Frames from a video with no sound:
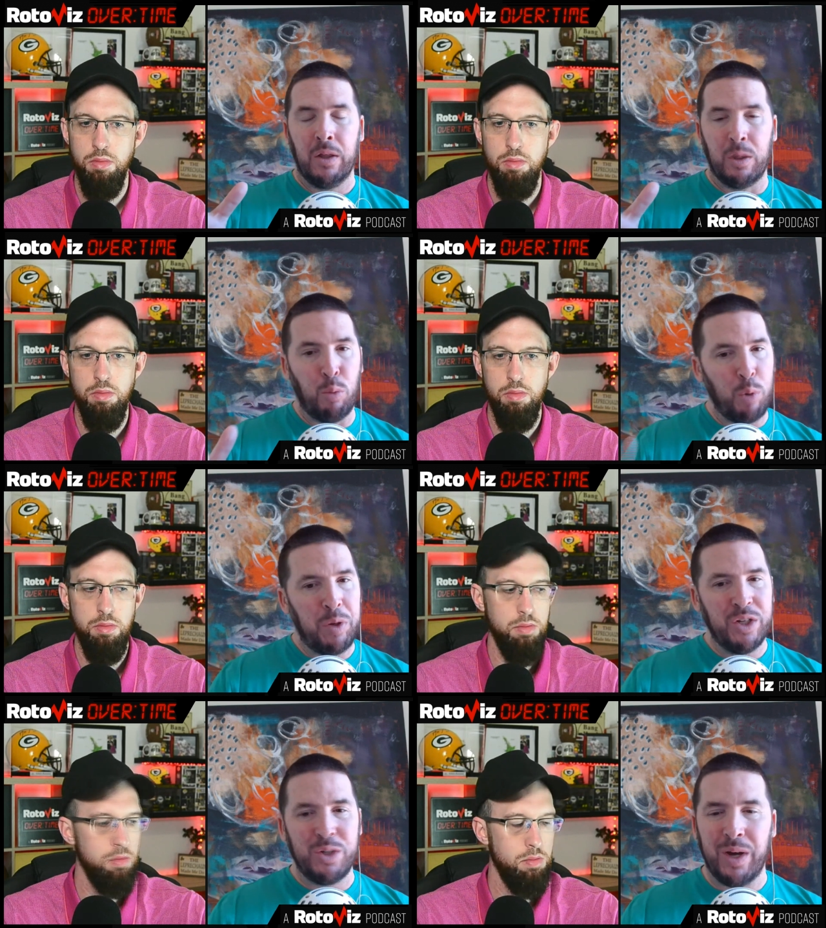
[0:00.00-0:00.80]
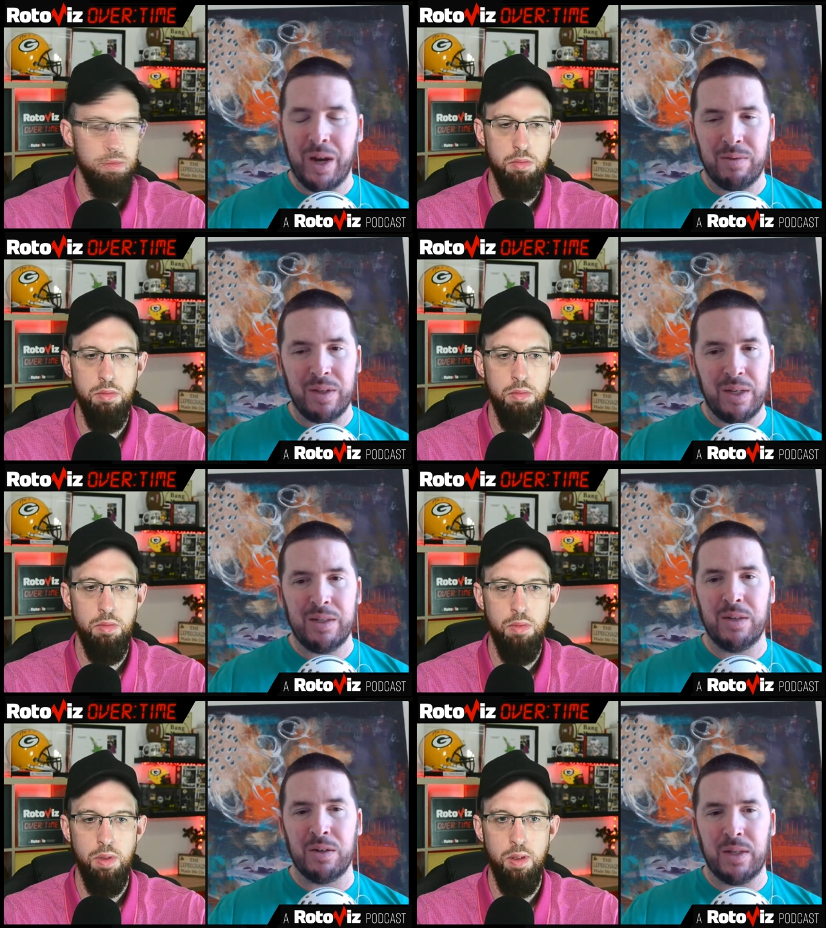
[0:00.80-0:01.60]
Speaker 1: the more picks you have, the
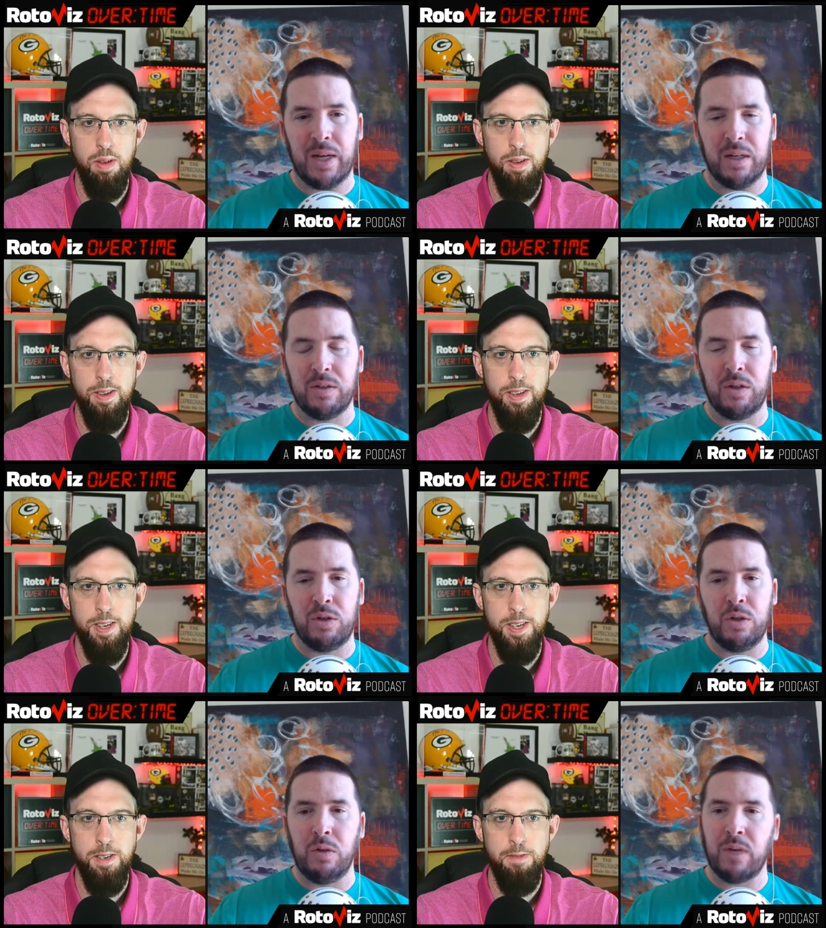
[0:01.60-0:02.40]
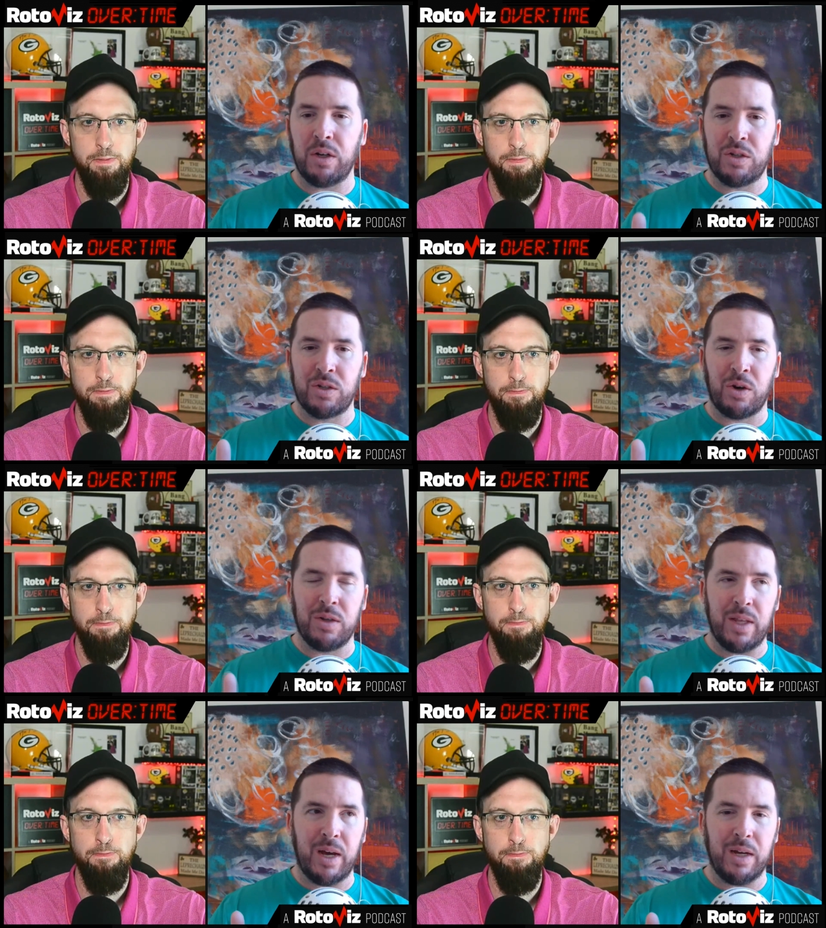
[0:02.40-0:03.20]
easier that is to do. You've got to
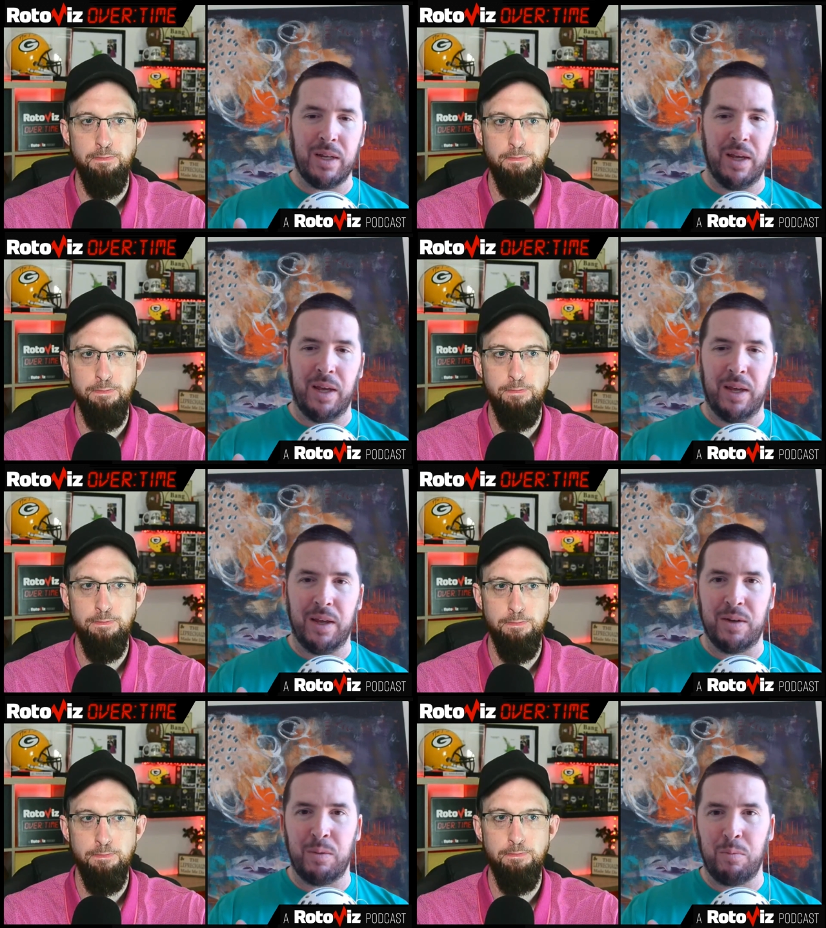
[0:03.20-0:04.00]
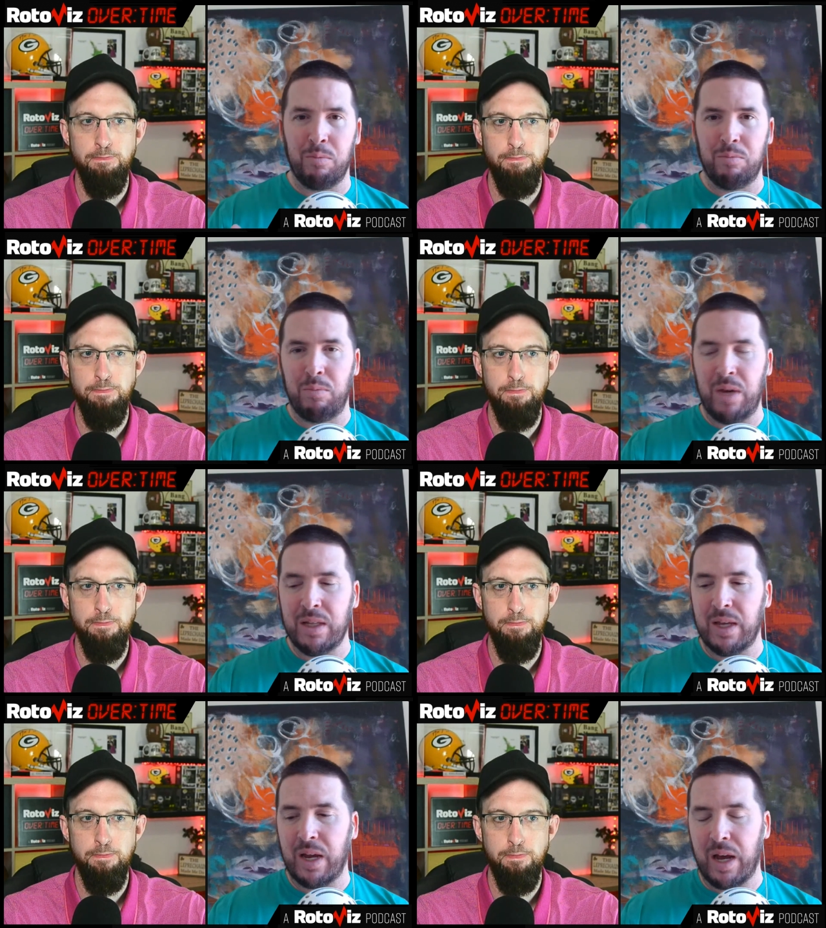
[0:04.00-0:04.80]
start that and
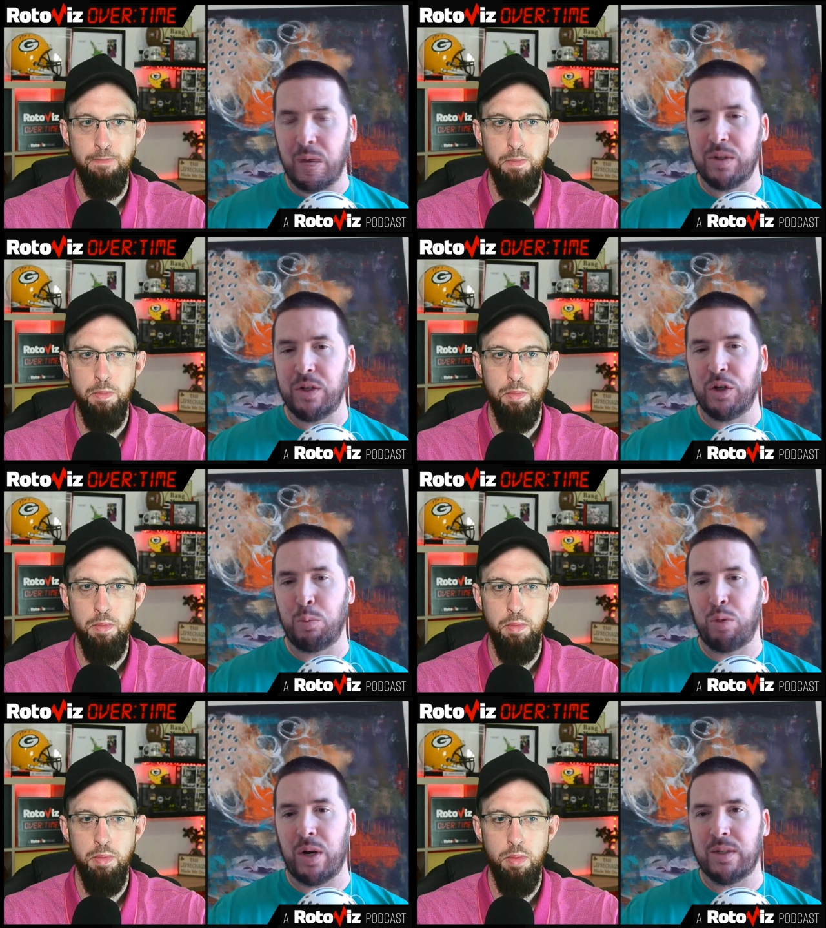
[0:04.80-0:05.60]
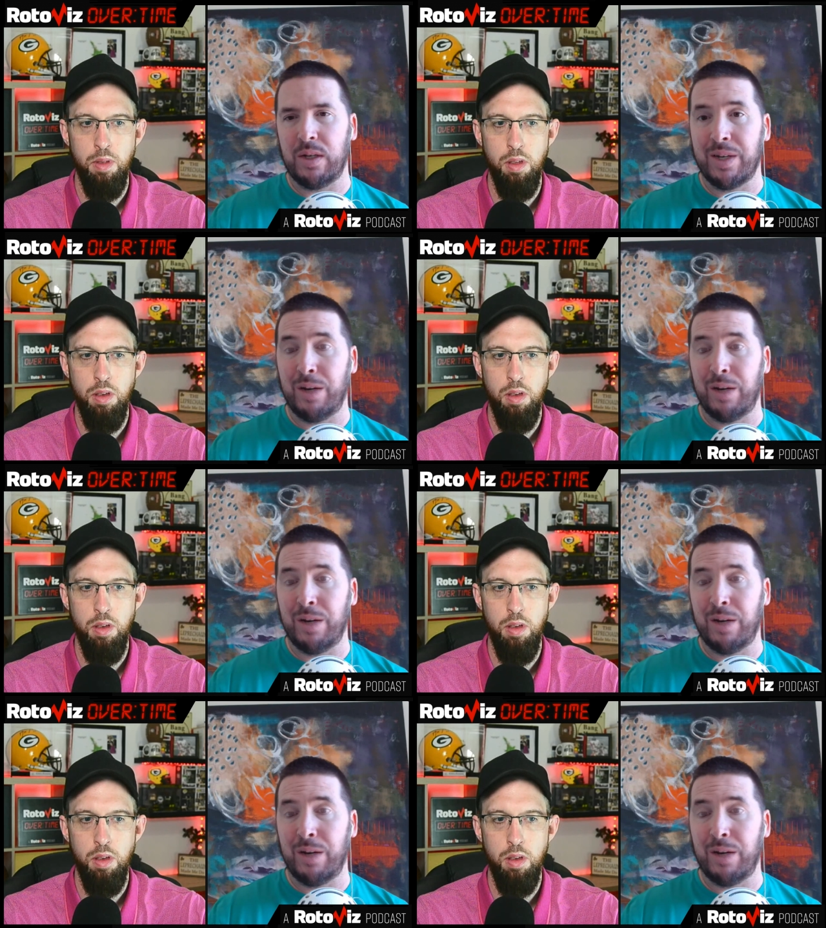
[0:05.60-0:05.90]
make that acquisition process